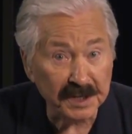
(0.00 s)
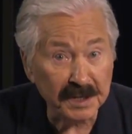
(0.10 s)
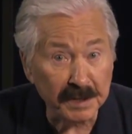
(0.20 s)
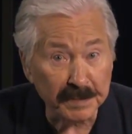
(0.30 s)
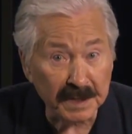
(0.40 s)

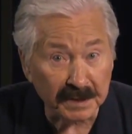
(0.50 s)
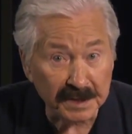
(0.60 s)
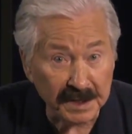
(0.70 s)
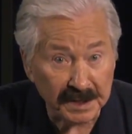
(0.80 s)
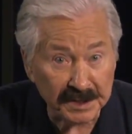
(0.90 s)
in the Middle
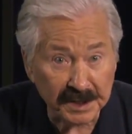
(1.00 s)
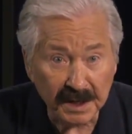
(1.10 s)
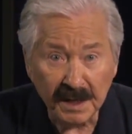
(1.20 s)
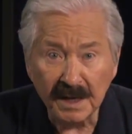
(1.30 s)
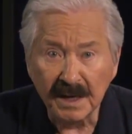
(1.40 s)
East,
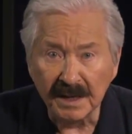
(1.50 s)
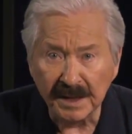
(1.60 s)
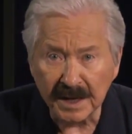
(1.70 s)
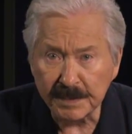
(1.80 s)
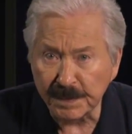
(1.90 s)

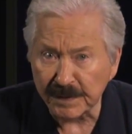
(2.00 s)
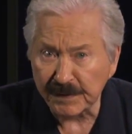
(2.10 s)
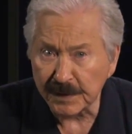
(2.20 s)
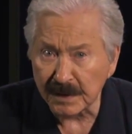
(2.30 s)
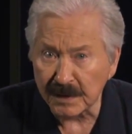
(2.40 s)
they
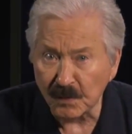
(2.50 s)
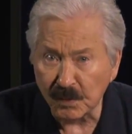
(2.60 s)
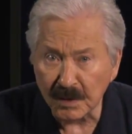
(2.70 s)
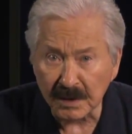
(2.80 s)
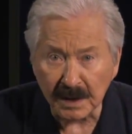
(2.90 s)
preferred
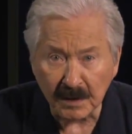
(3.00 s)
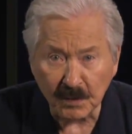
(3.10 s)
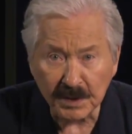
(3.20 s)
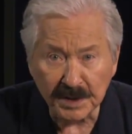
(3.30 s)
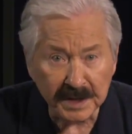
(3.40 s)
working
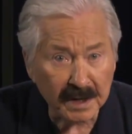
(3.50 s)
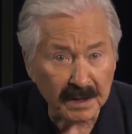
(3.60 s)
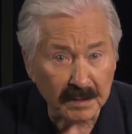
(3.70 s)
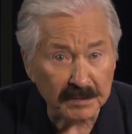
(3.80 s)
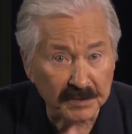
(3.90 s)
with the
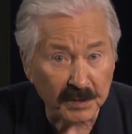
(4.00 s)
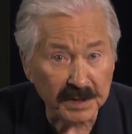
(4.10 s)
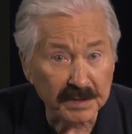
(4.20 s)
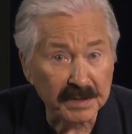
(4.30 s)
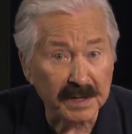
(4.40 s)
Arabs
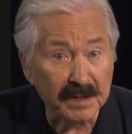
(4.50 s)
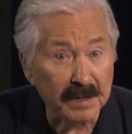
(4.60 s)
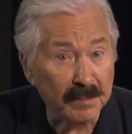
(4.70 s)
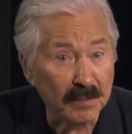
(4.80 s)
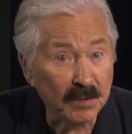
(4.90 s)
rather than
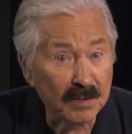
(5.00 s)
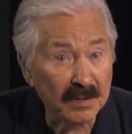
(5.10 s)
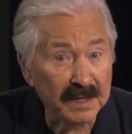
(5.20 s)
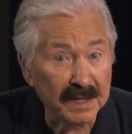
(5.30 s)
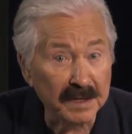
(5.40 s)
the
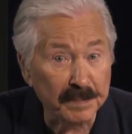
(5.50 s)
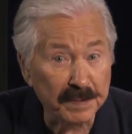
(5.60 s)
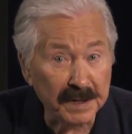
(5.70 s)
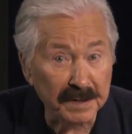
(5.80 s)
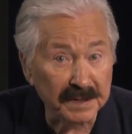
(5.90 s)
more
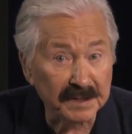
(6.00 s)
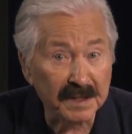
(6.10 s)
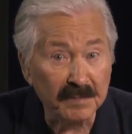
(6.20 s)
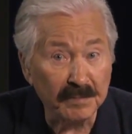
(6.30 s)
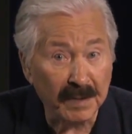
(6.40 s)

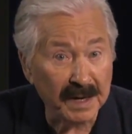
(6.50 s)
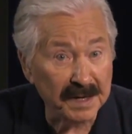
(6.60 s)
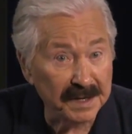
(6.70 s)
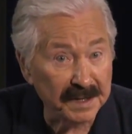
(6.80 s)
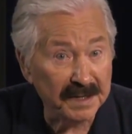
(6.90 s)

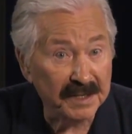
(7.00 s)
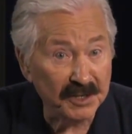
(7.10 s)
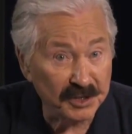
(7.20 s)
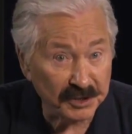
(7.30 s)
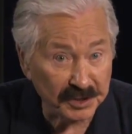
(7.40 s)
independent-minded
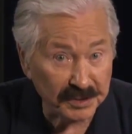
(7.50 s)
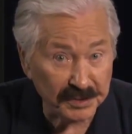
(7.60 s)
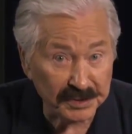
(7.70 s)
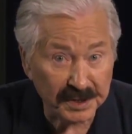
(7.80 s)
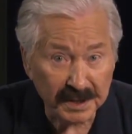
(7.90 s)

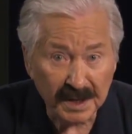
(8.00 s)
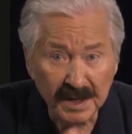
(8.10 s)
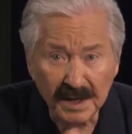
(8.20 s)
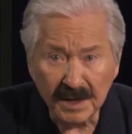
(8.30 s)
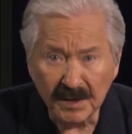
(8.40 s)
Jews.
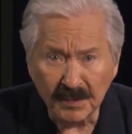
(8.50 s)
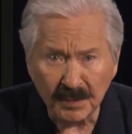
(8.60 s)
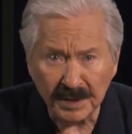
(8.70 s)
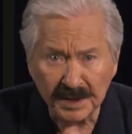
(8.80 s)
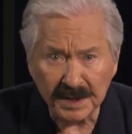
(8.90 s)

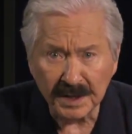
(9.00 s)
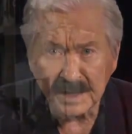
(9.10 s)
When